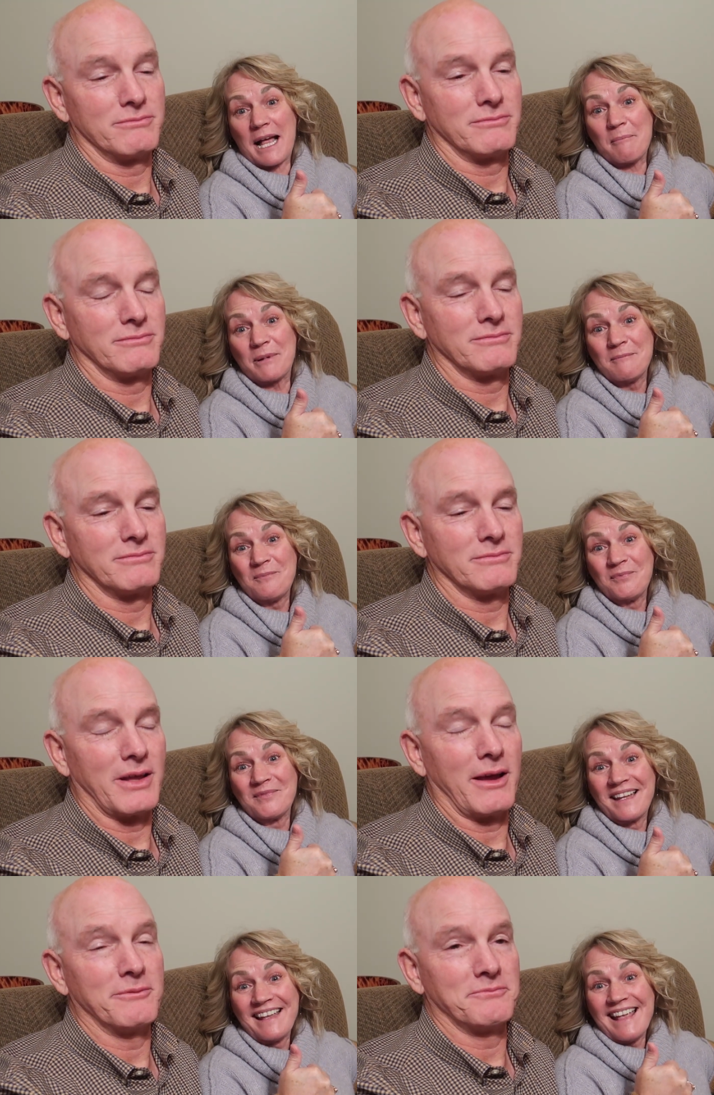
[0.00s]
Speaker 1: up
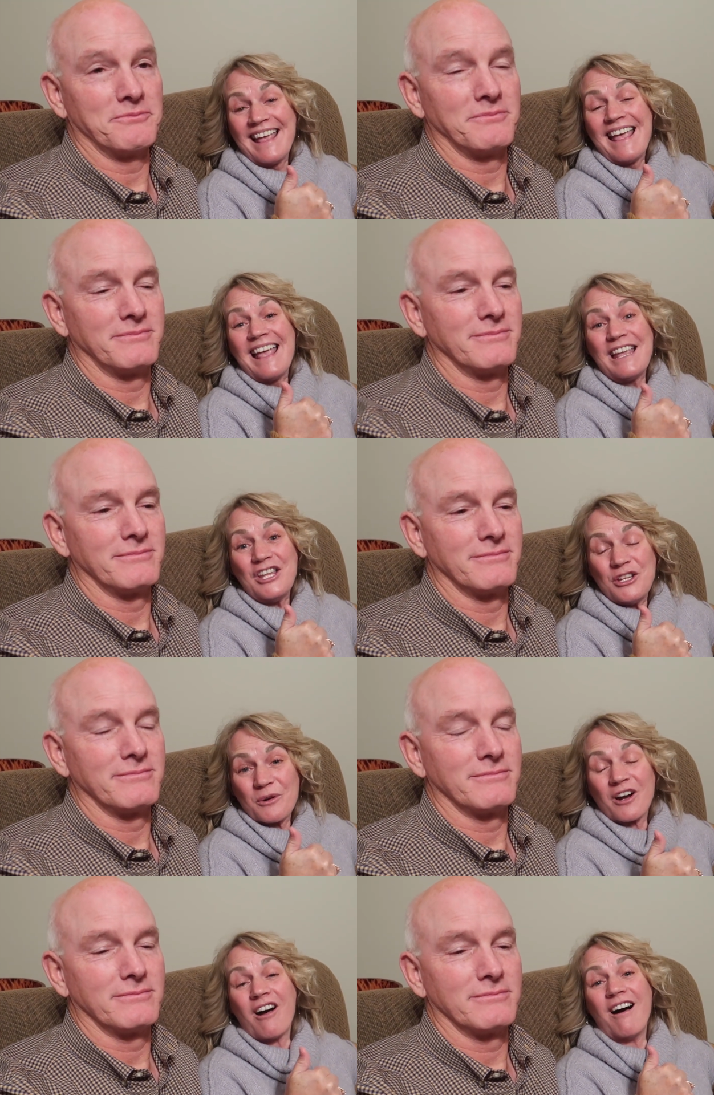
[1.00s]
yeah
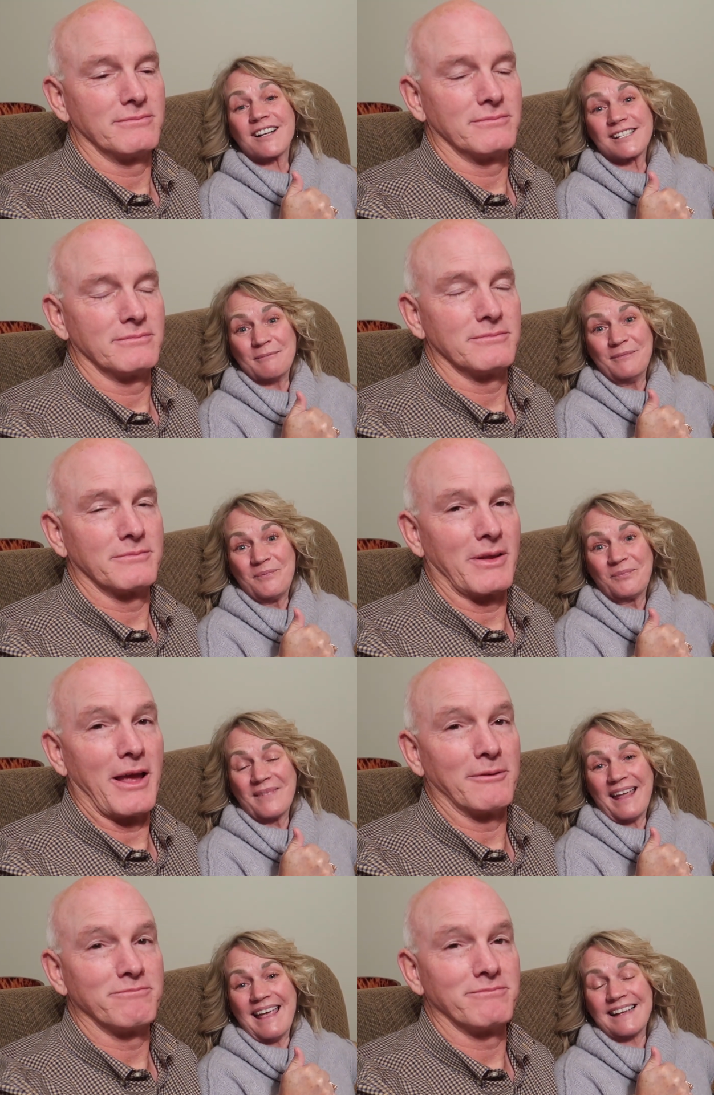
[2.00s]
you are awesome
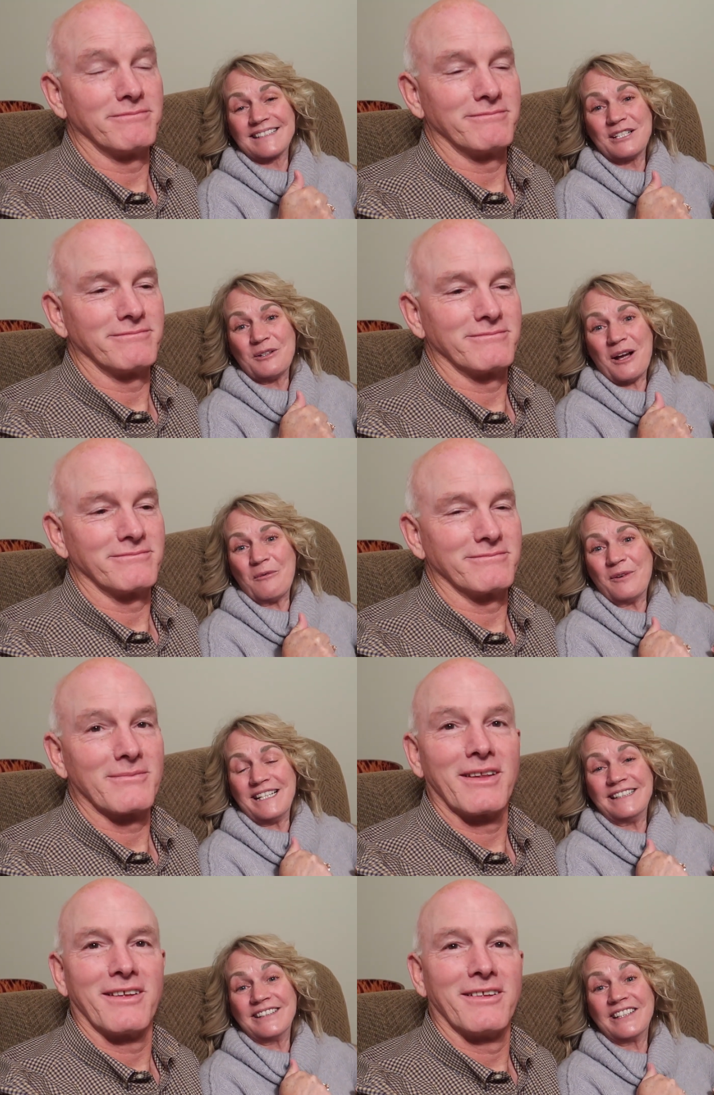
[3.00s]
yeah. and
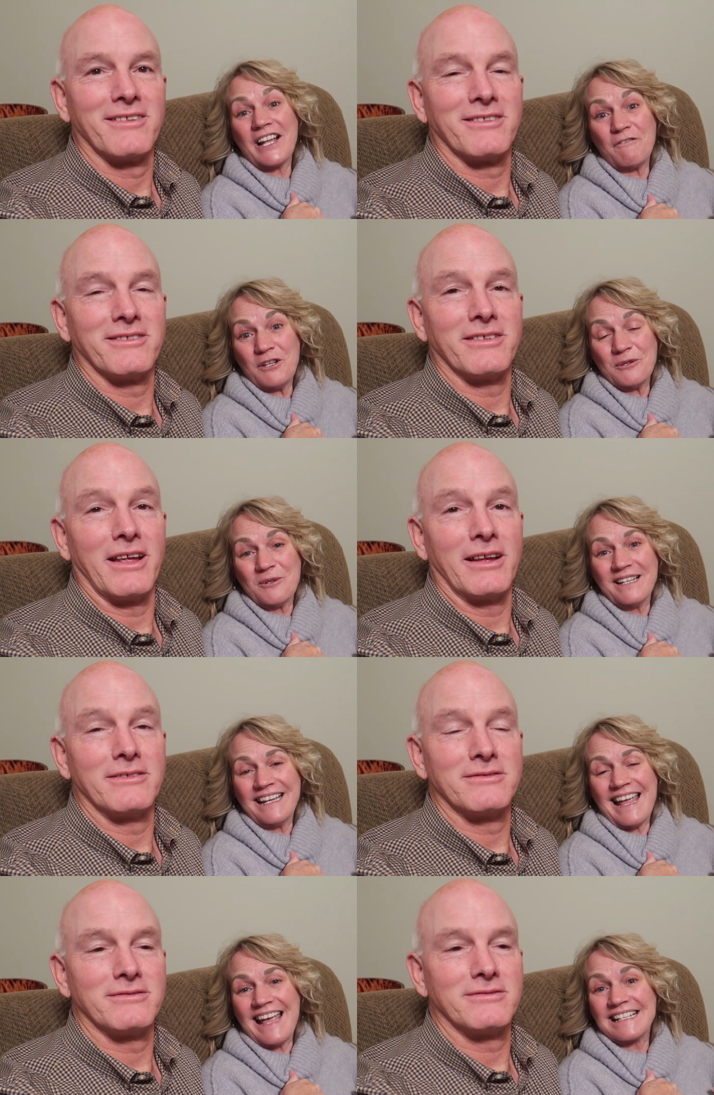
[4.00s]
we love you
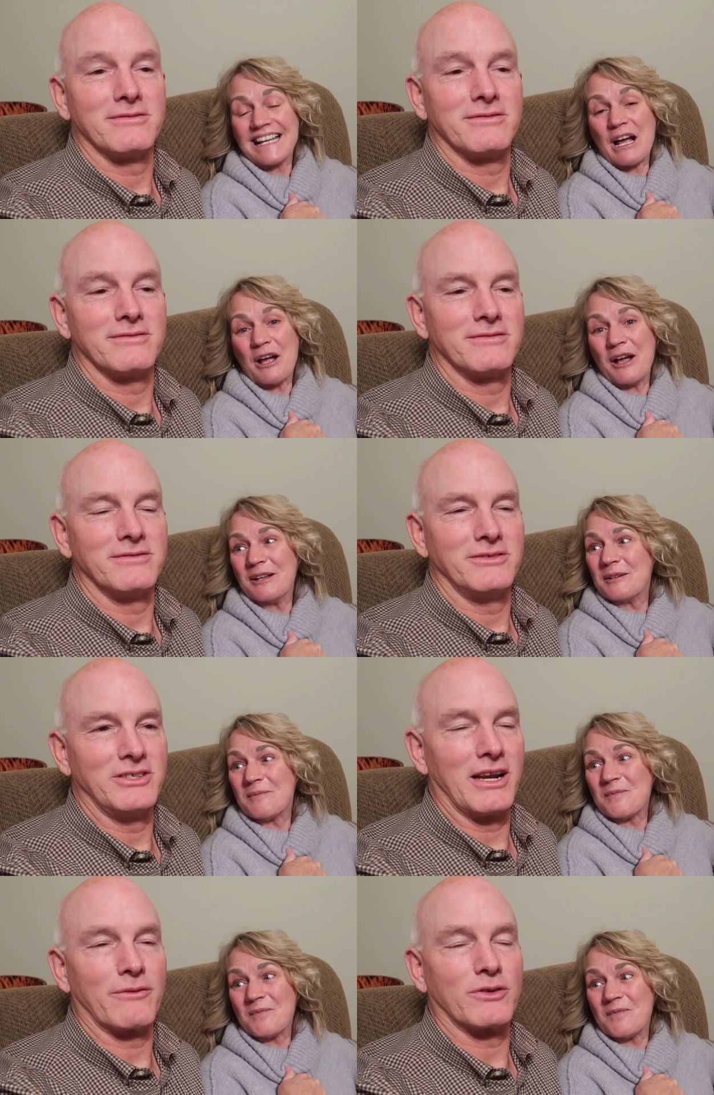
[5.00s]
yeah. and
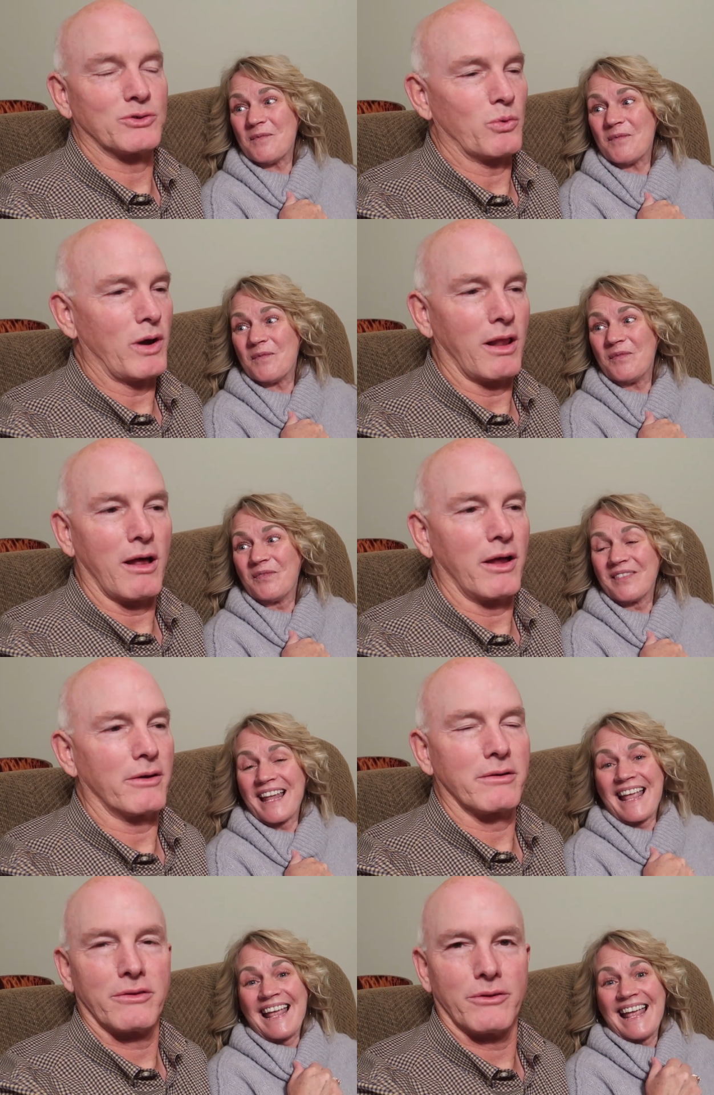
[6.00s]
Speaker 2: jennifer's well
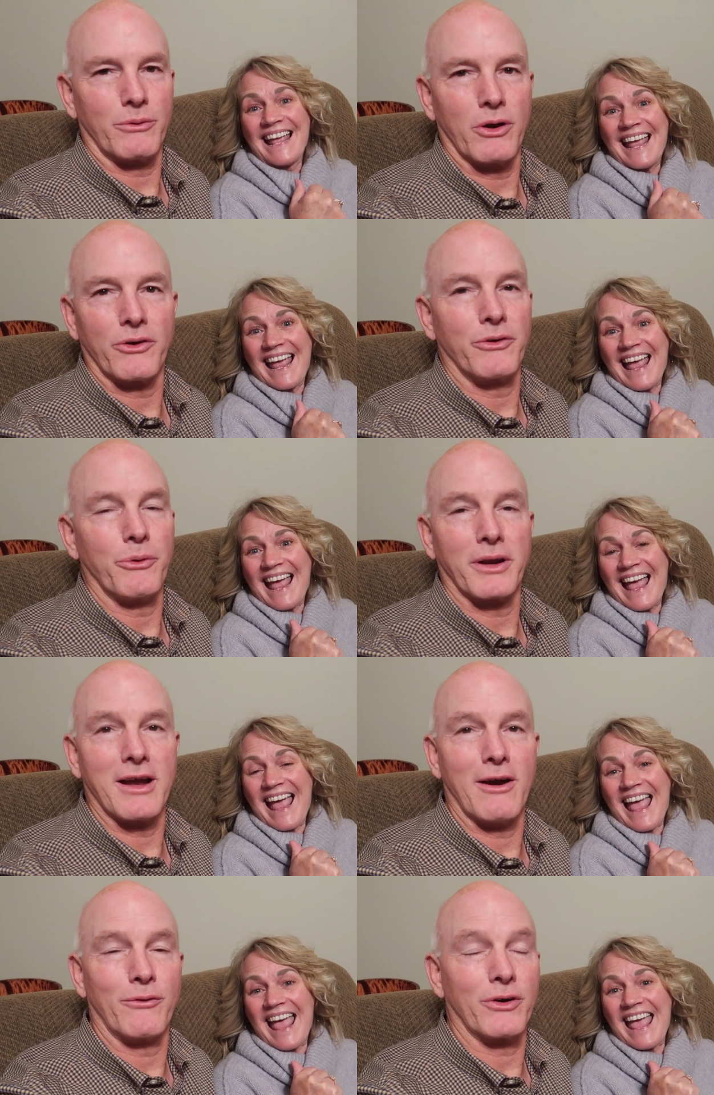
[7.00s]
on the road to
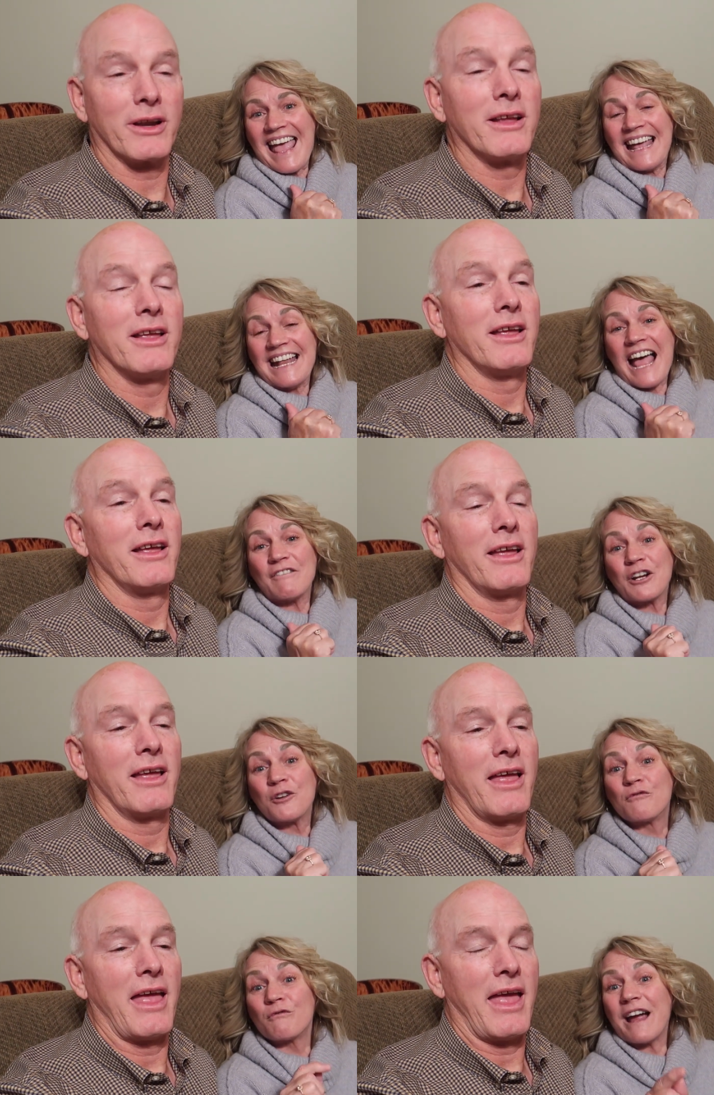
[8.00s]
recovery and
Speaker 1: have a
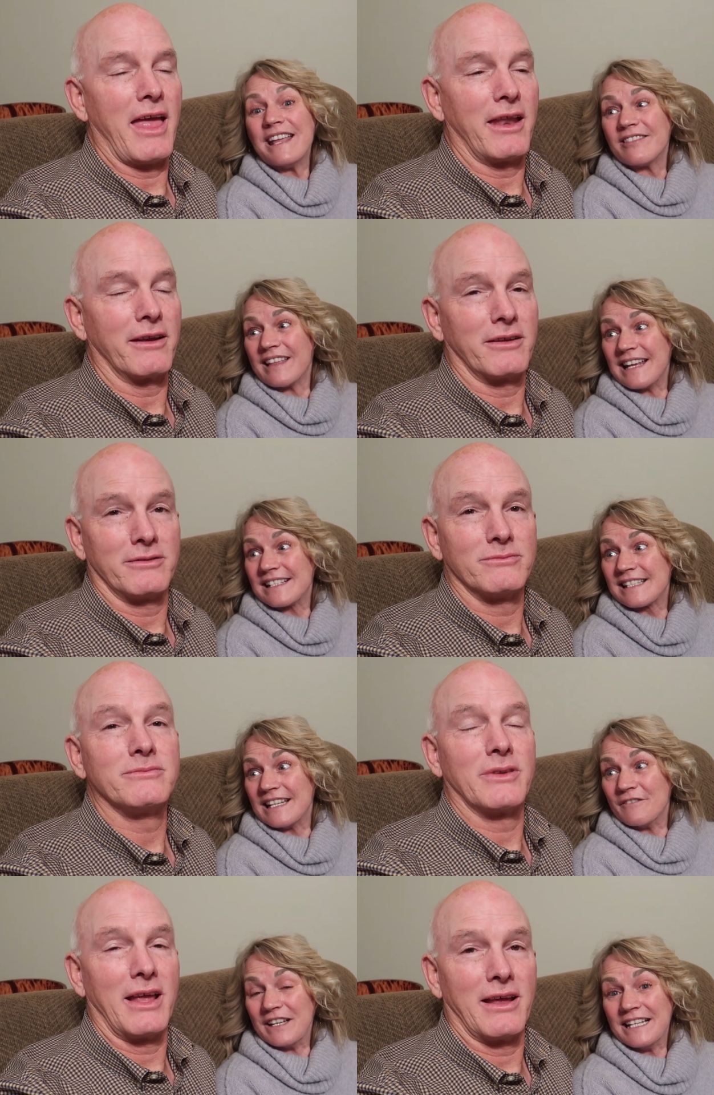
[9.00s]
great and,
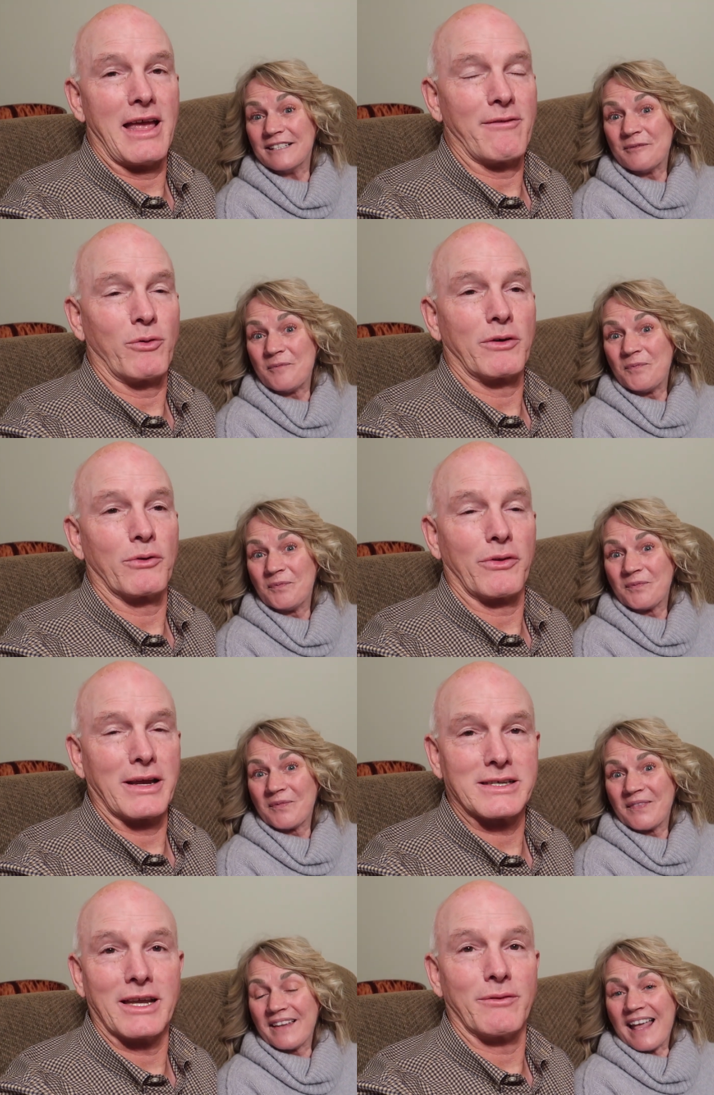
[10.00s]
thanksgiving yeah,
Speaker 2: have a wonderful
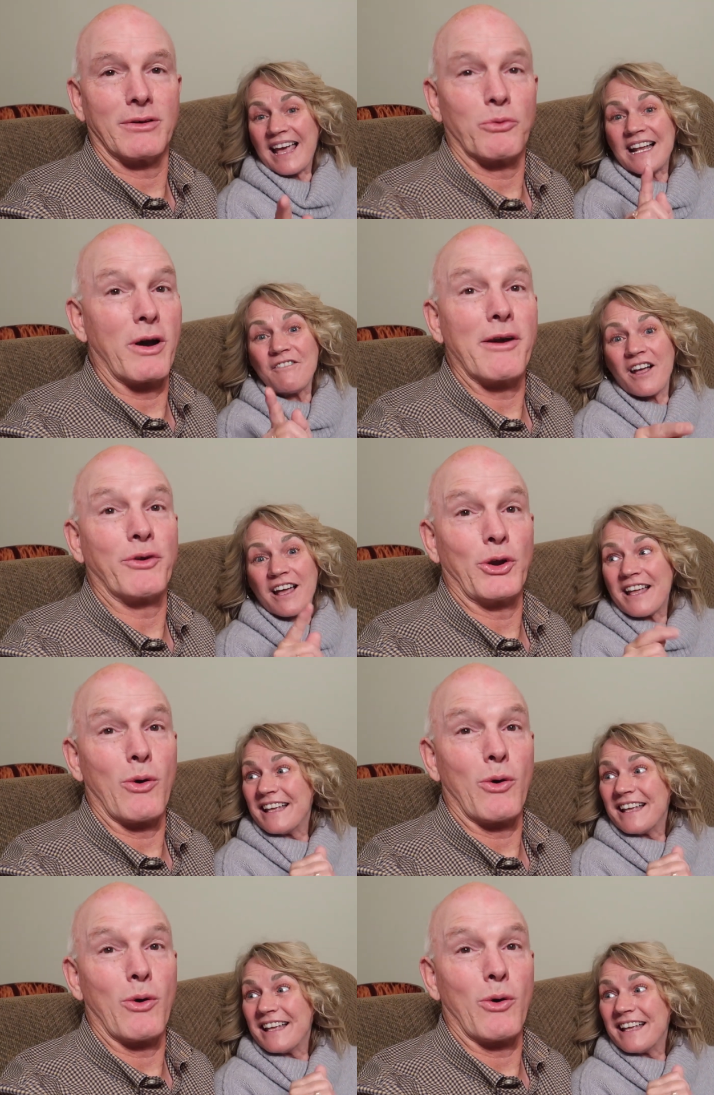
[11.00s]
thanksgiving and wherever